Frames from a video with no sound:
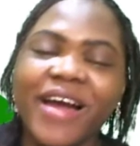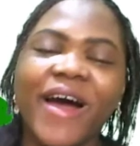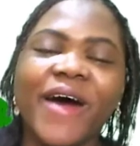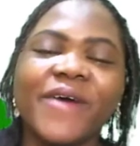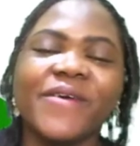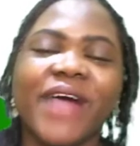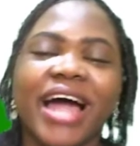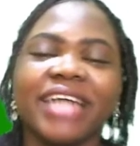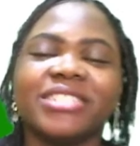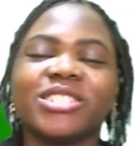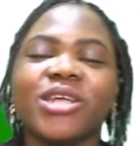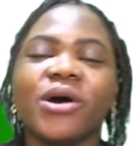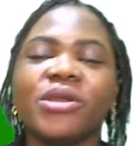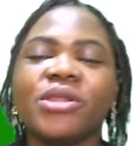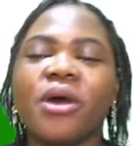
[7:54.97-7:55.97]
Alright,
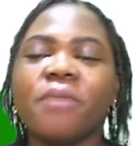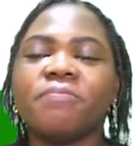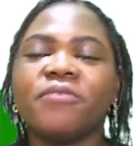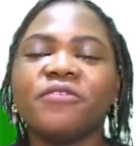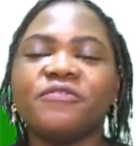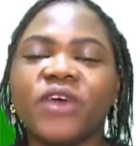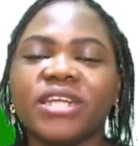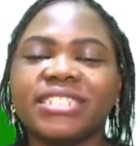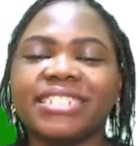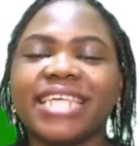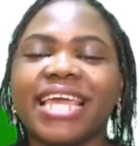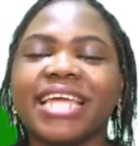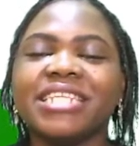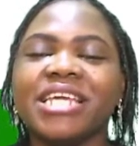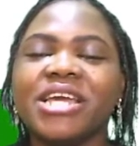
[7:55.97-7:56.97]
so number
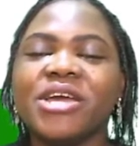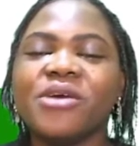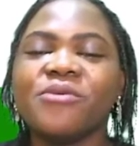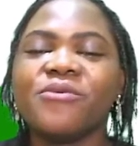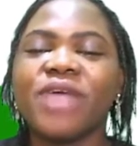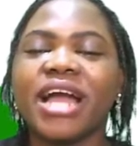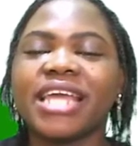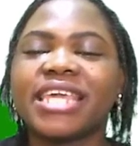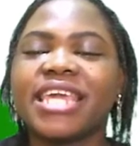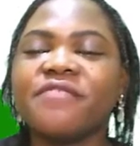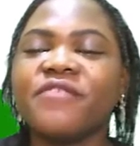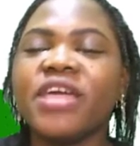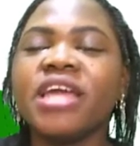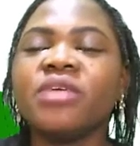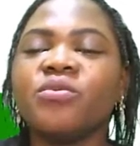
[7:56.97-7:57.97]
14, we are
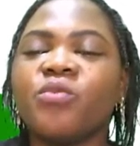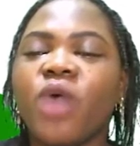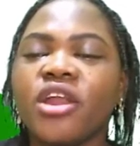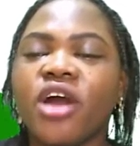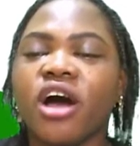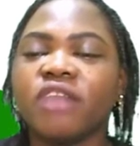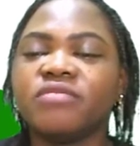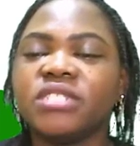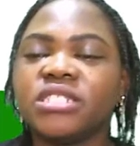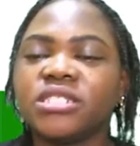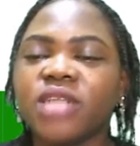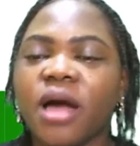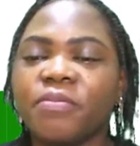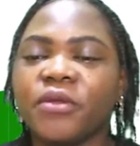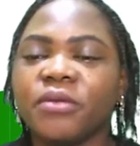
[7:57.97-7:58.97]
given one of the
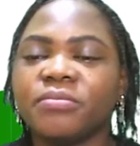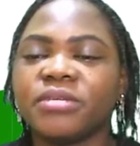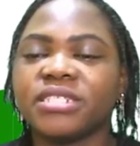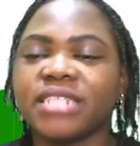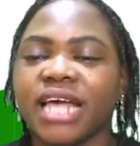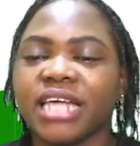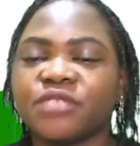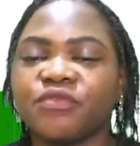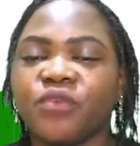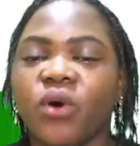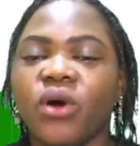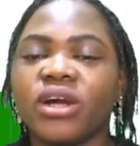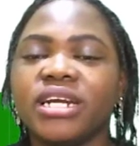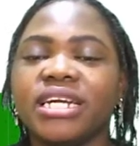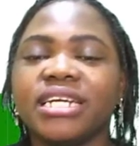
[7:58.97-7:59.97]
top numbers as 4.